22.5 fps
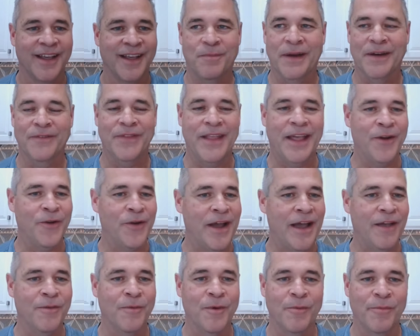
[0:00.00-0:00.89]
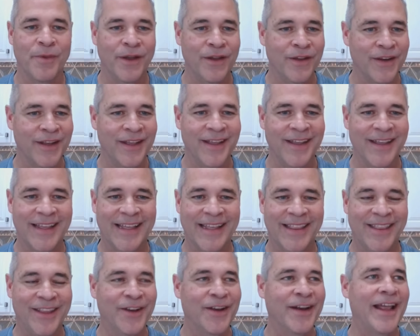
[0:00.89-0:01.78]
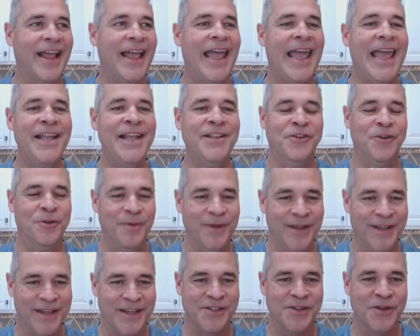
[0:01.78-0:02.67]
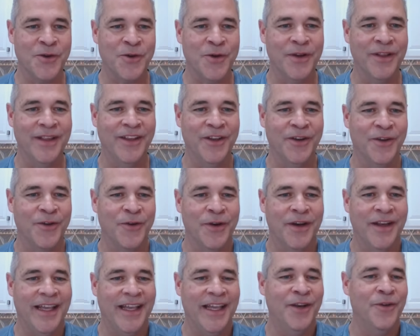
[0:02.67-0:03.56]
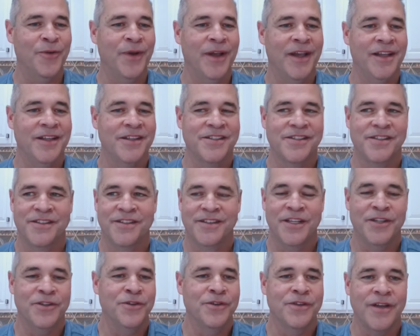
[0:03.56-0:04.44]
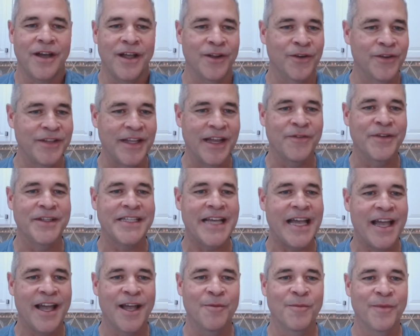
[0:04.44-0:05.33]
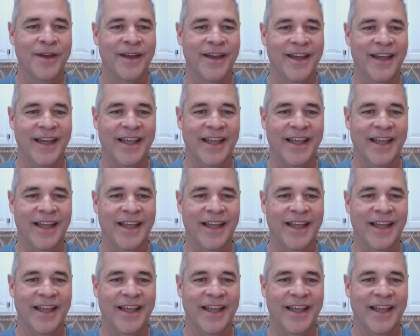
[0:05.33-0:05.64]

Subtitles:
But if they don't have the mobility, they're going to hate you, because you're going to end range tissue tolerance every time,